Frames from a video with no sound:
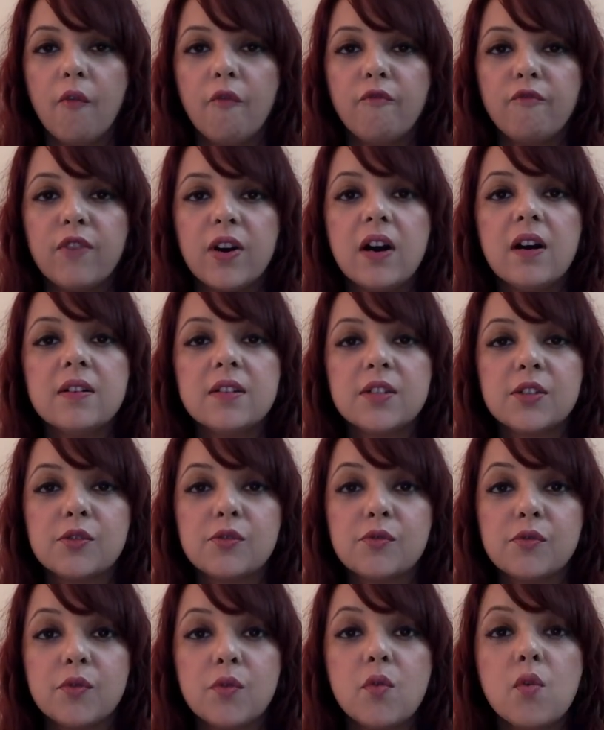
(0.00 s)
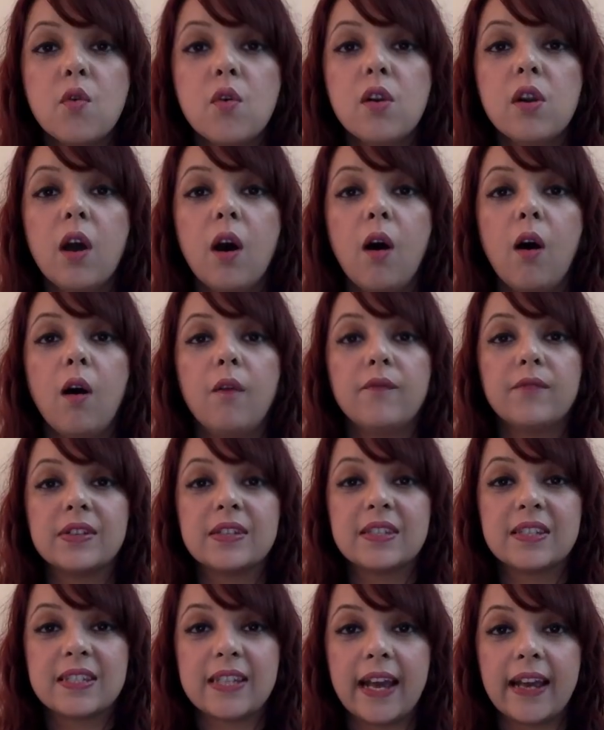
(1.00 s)
First rule of
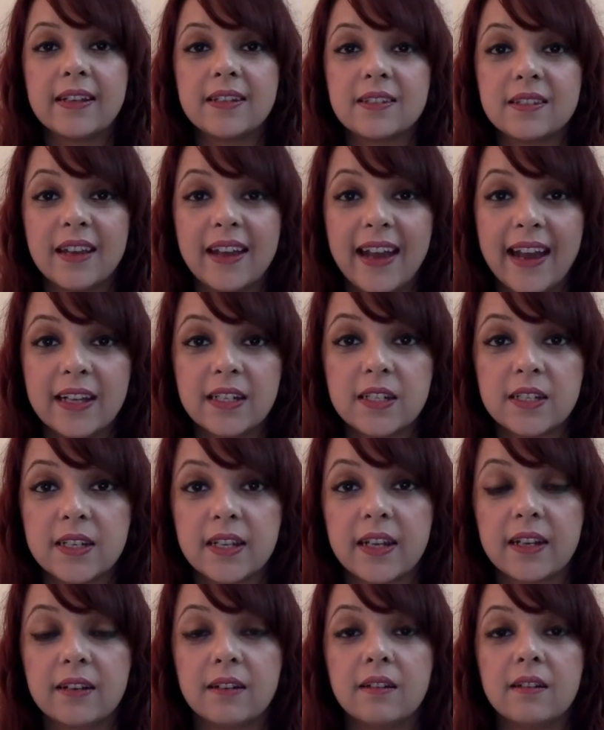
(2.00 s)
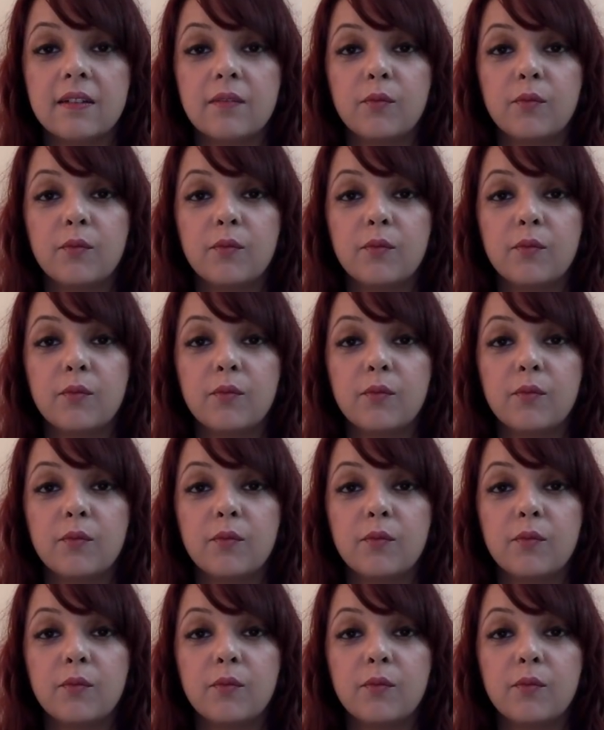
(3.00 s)
sex etiquette,